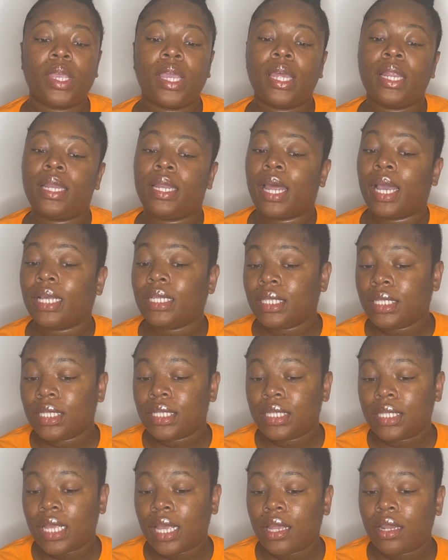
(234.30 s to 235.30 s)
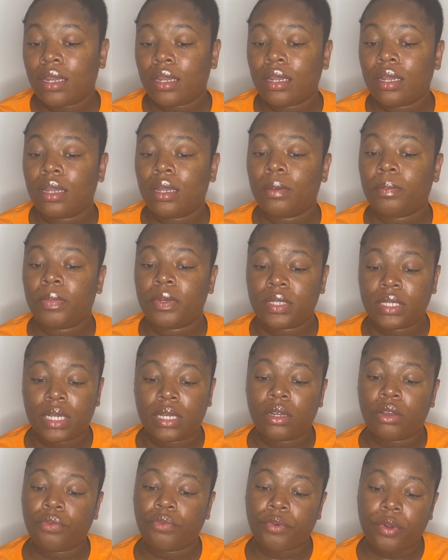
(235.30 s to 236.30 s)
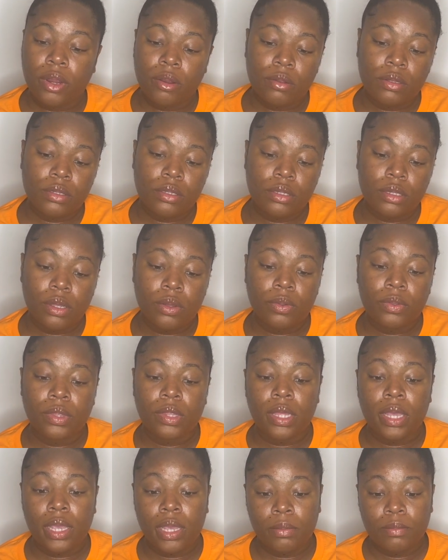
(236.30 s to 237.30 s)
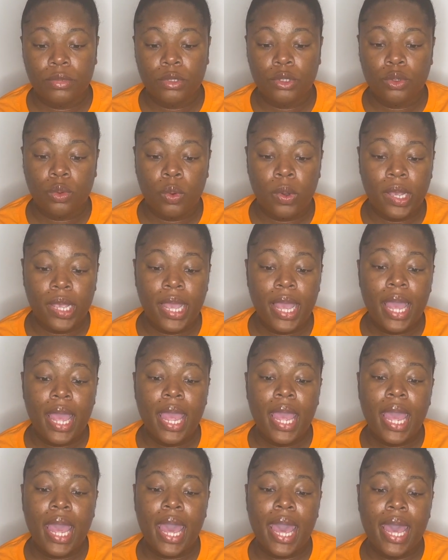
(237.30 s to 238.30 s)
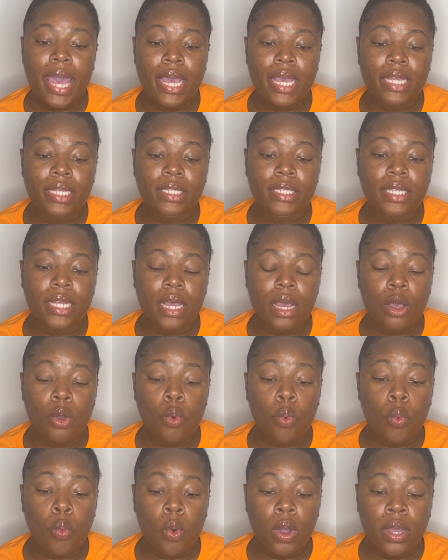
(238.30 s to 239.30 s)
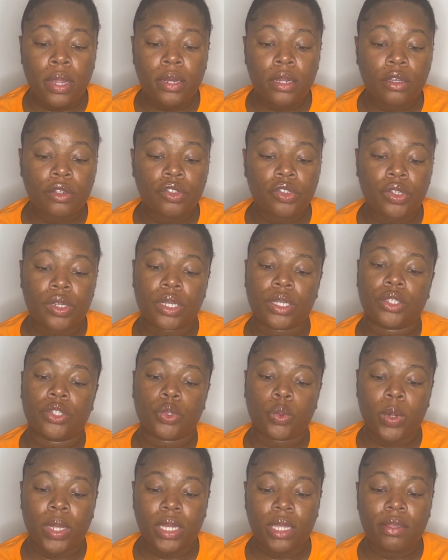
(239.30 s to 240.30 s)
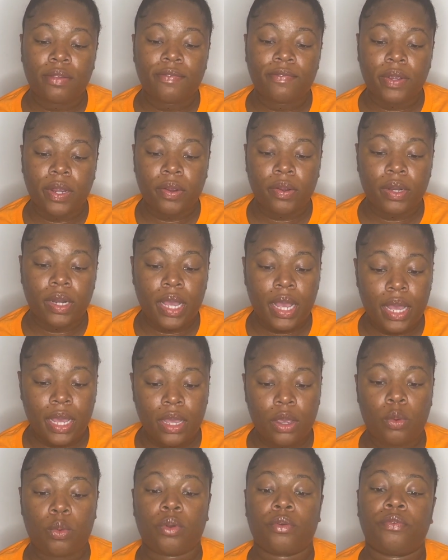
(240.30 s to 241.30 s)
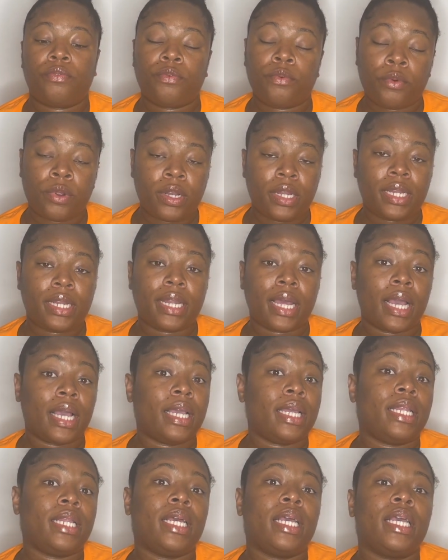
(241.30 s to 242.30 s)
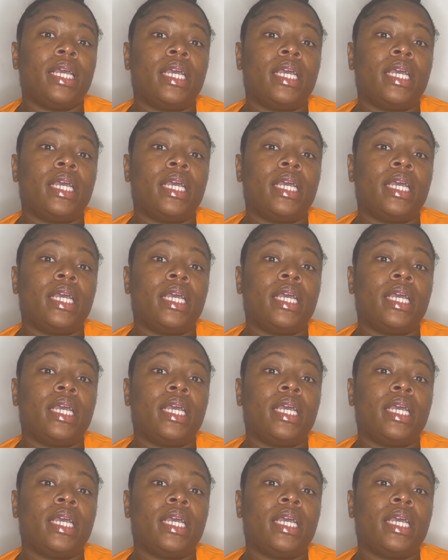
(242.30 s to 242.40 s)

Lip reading: 9 to 10% of fragrance load. The hemp soy has a 120 Fahrenheit or 49